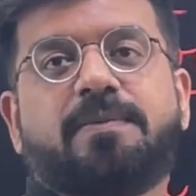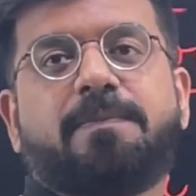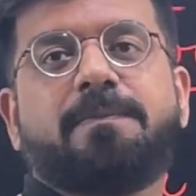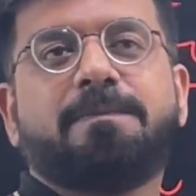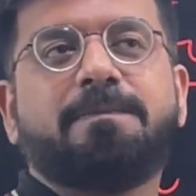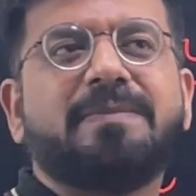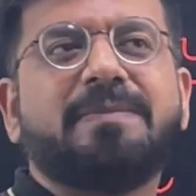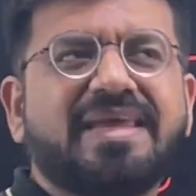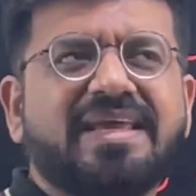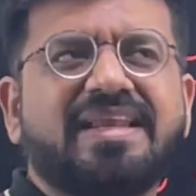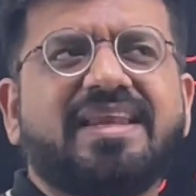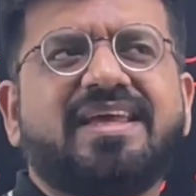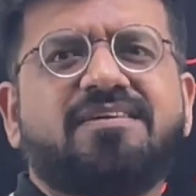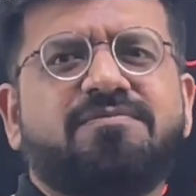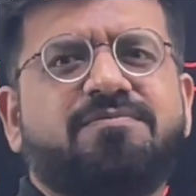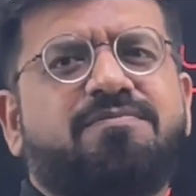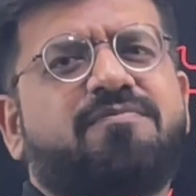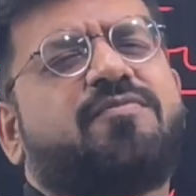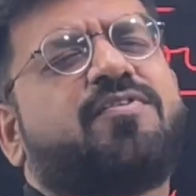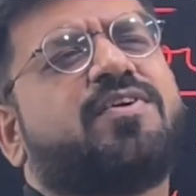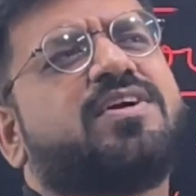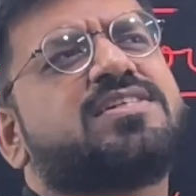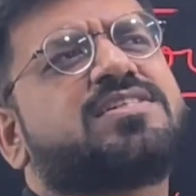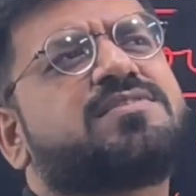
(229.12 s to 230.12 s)
meaning,
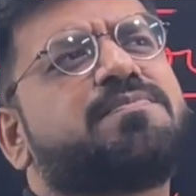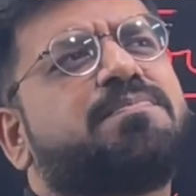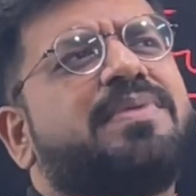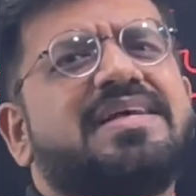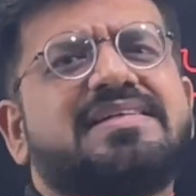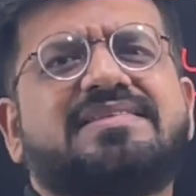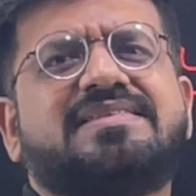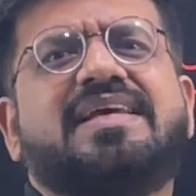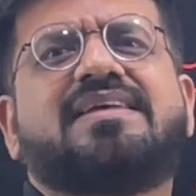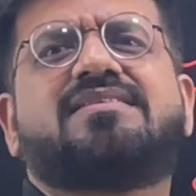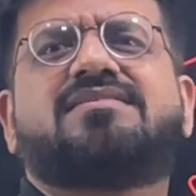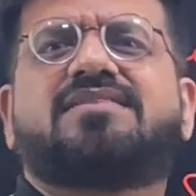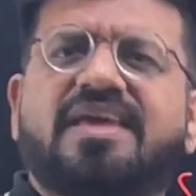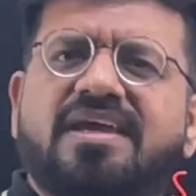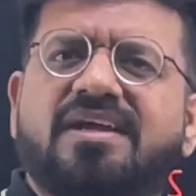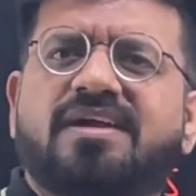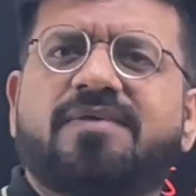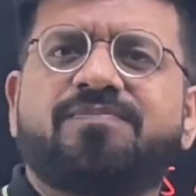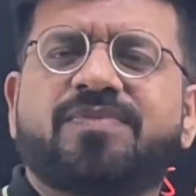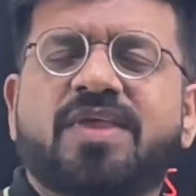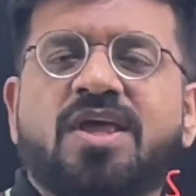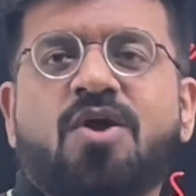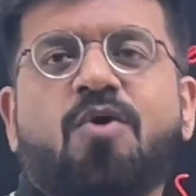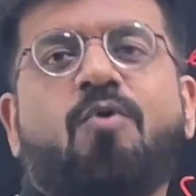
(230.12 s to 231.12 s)
first basic
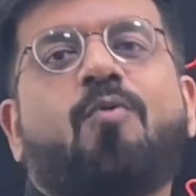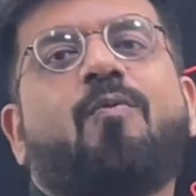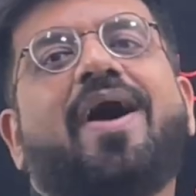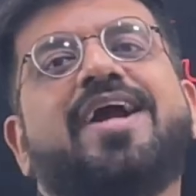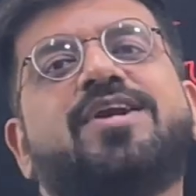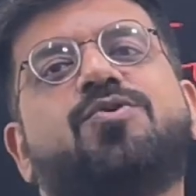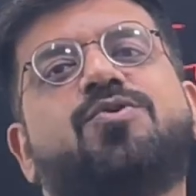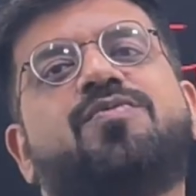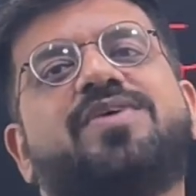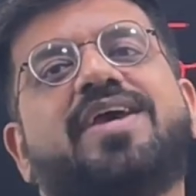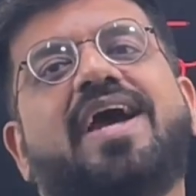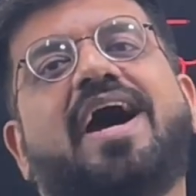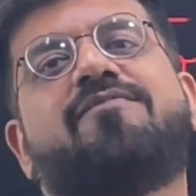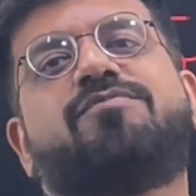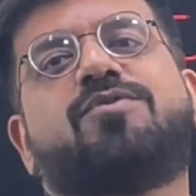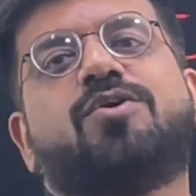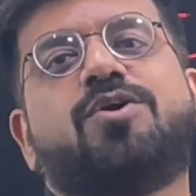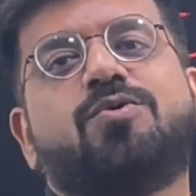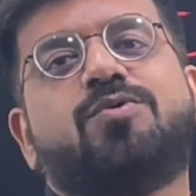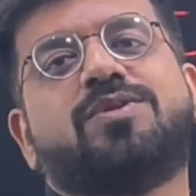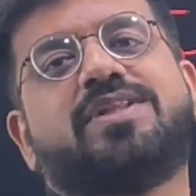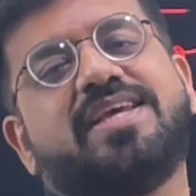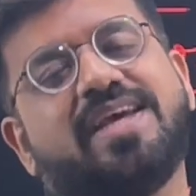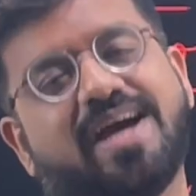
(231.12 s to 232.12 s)
thing, why do we have to
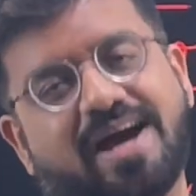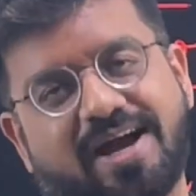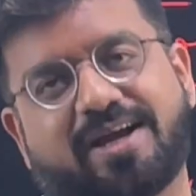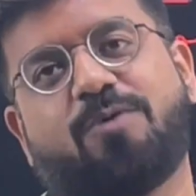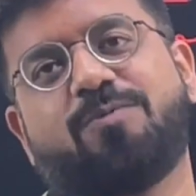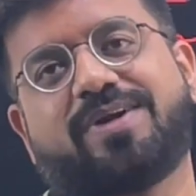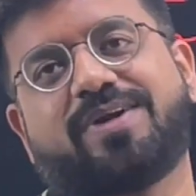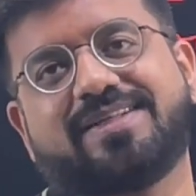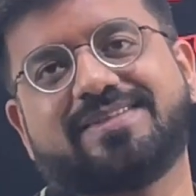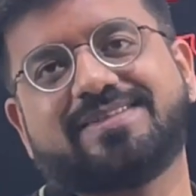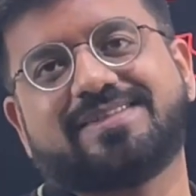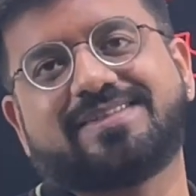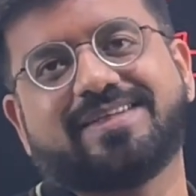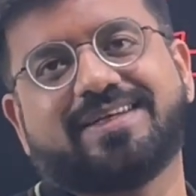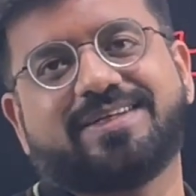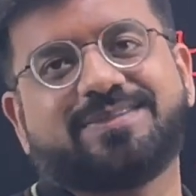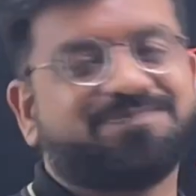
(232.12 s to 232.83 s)
do the accountancy.